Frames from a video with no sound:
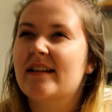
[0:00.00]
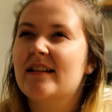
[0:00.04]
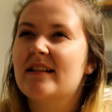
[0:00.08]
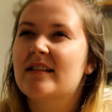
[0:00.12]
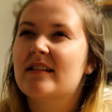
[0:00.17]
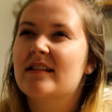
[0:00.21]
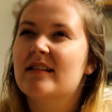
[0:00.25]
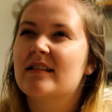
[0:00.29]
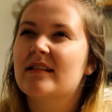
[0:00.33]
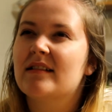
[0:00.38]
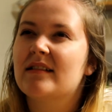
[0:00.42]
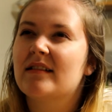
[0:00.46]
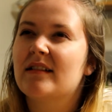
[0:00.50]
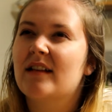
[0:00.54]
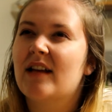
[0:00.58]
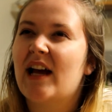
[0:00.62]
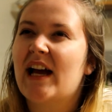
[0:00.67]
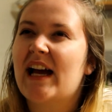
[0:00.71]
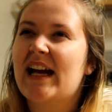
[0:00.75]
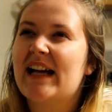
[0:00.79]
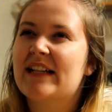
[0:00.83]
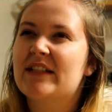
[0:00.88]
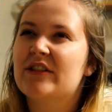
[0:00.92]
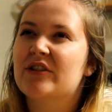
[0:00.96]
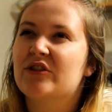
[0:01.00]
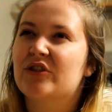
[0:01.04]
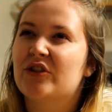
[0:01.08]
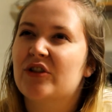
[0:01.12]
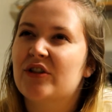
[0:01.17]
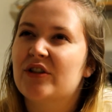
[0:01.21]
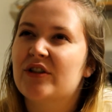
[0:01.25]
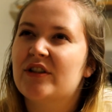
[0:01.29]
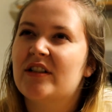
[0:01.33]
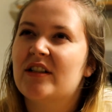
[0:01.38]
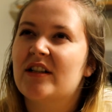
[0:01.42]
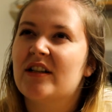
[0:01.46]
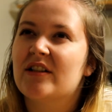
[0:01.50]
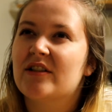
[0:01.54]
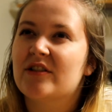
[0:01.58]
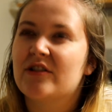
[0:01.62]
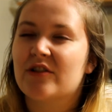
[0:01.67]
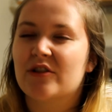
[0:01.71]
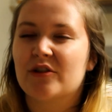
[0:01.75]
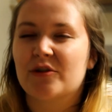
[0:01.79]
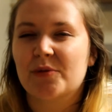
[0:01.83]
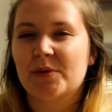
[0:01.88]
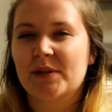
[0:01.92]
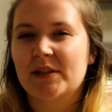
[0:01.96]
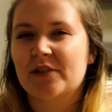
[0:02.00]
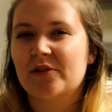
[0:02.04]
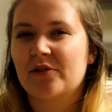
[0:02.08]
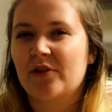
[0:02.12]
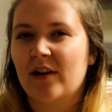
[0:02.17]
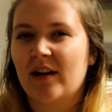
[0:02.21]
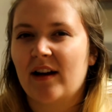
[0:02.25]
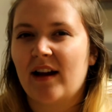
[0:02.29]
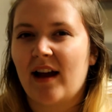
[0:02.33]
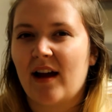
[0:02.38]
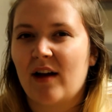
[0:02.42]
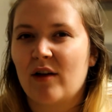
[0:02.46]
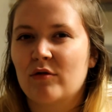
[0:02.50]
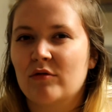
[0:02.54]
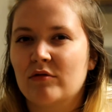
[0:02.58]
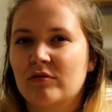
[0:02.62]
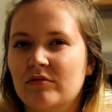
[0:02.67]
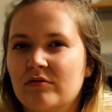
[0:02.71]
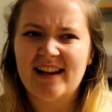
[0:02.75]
is as good as the Twitter account.